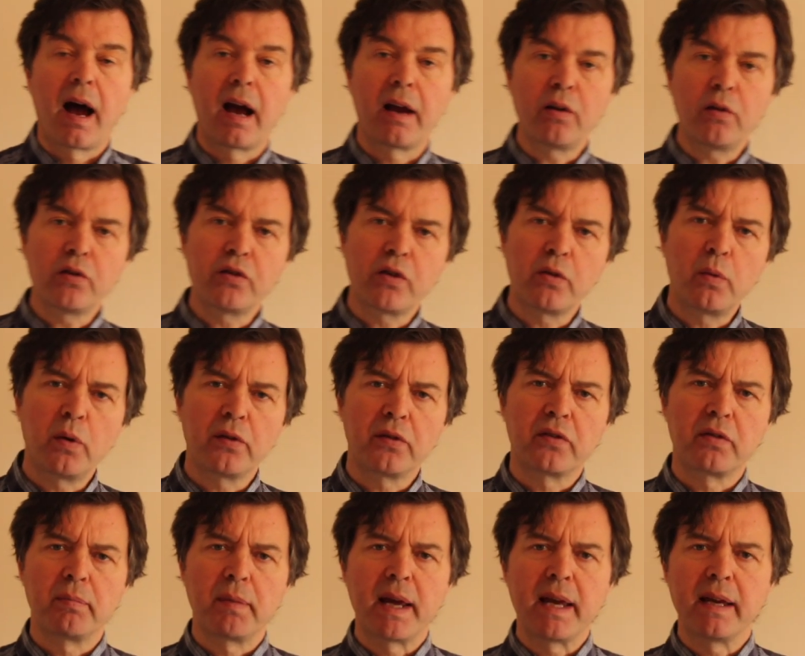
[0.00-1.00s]
I also
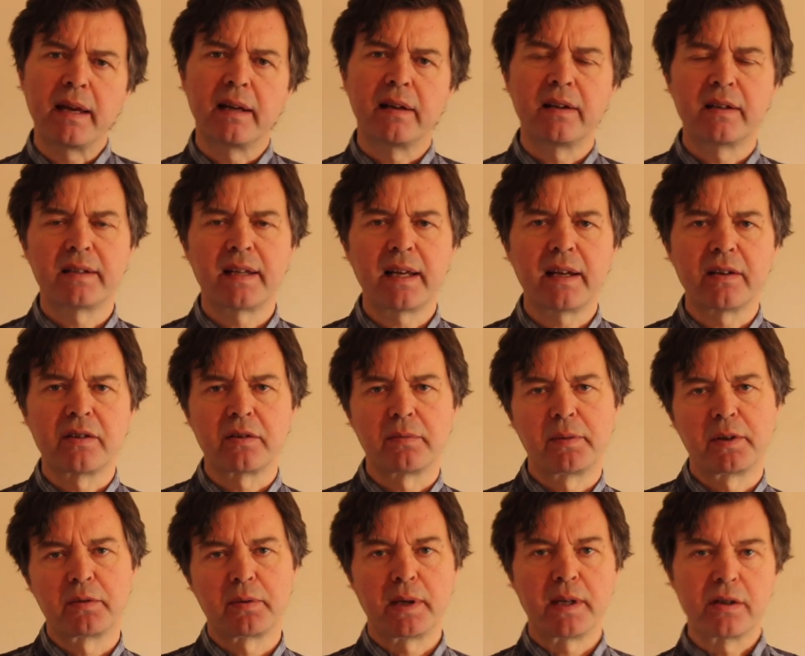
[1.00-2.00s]
want to make a
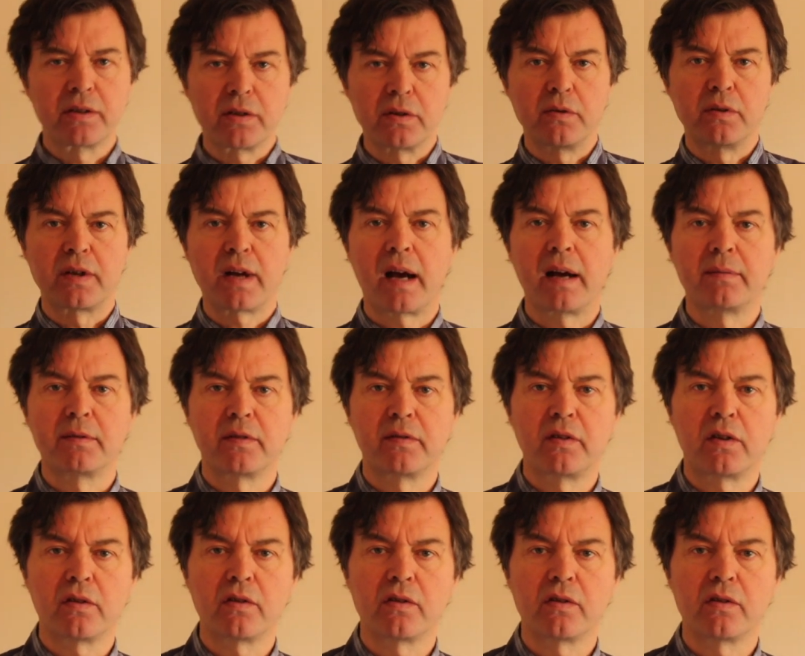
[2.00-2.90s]
distinction between two types of